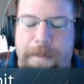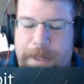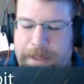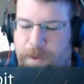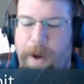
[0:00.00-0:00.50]

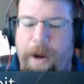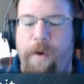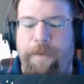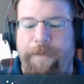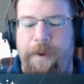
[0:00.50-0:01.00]
But the quick
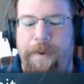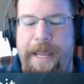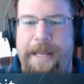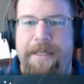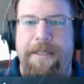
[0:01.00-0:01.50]
overview
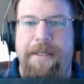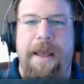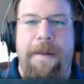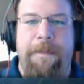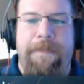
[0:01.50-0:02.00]
is
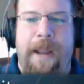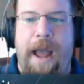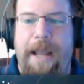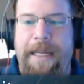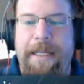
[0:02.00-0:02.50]

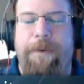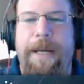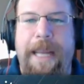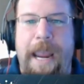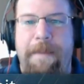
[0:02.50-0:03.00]
uh, E
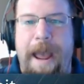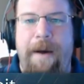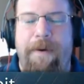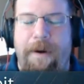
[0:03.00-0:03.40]
three came out,